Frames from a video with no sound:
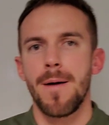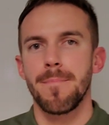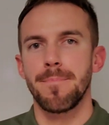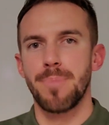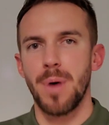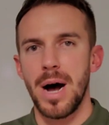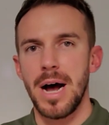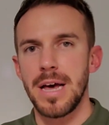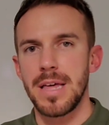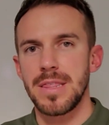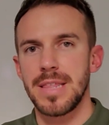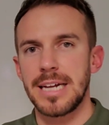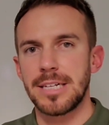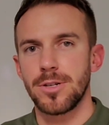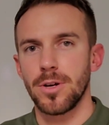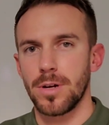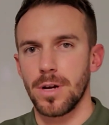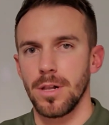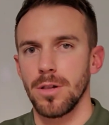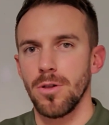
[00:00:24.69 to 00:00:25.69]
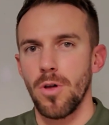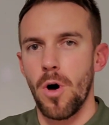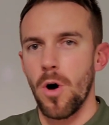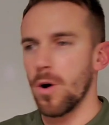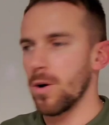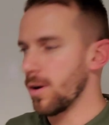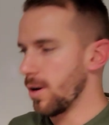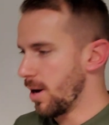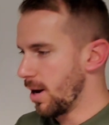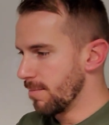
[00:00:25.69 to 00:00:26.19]
but they took
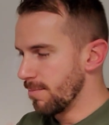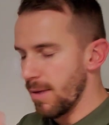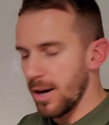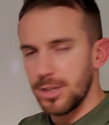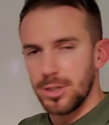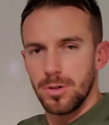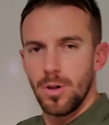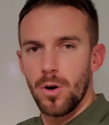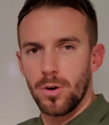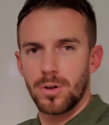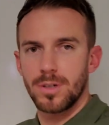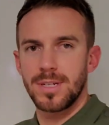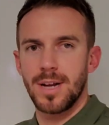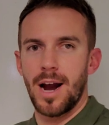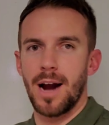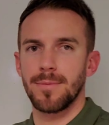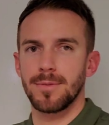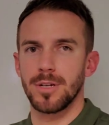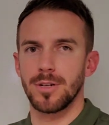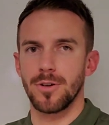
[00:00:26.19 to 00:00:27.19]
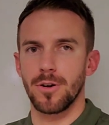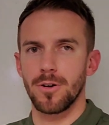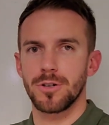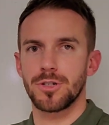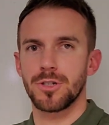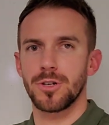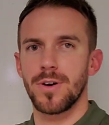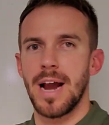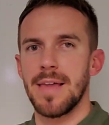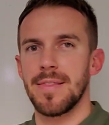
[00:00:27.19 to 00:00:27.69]
a much longer time to
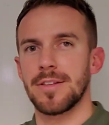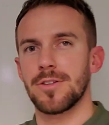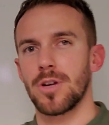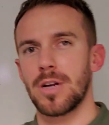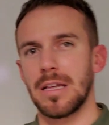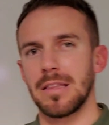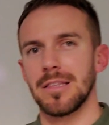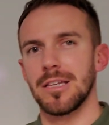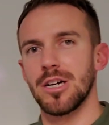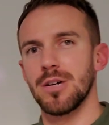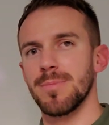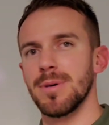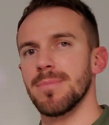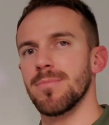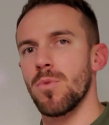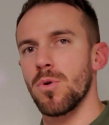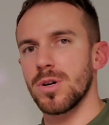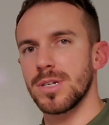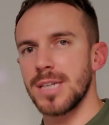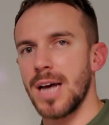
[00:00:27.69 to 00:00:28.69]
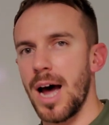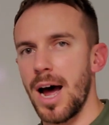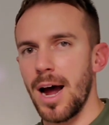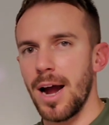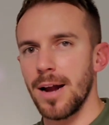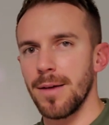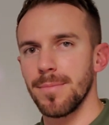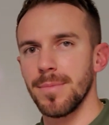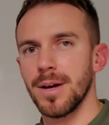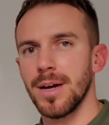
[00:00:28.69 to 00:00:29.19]
nurture, and they took a little bit more
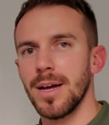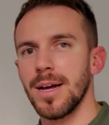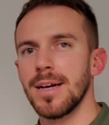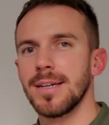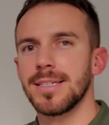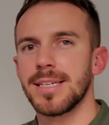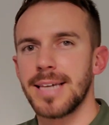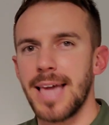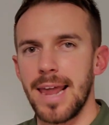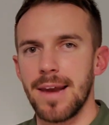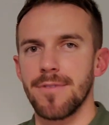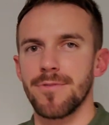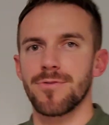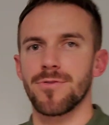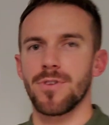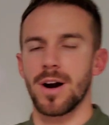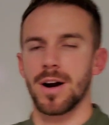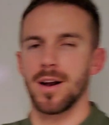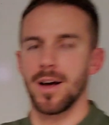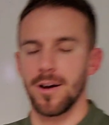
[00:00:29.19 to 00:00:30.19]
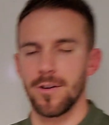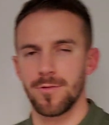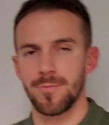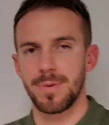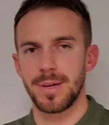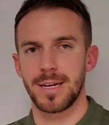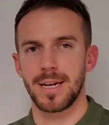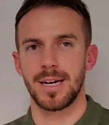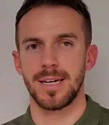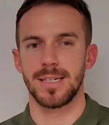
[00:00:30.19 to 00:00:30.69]
time to get in front of
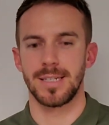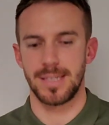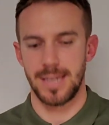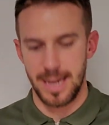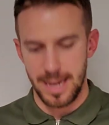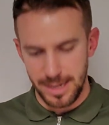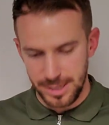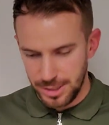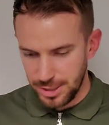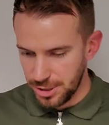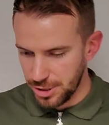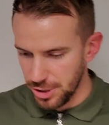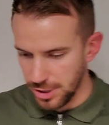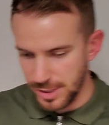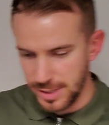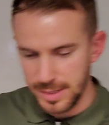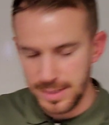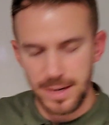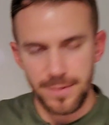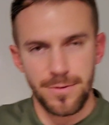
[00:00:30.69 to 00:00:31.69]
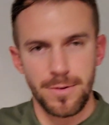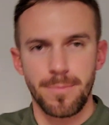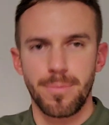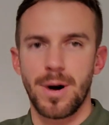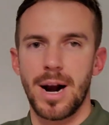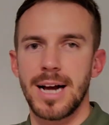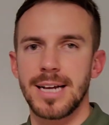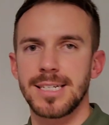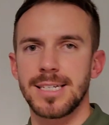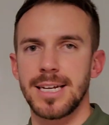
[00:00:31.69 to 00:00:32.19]
because it's just a different
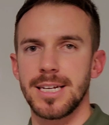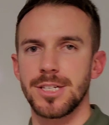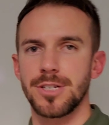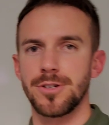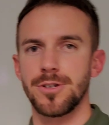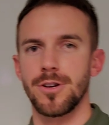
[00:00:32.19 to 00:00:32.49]
process.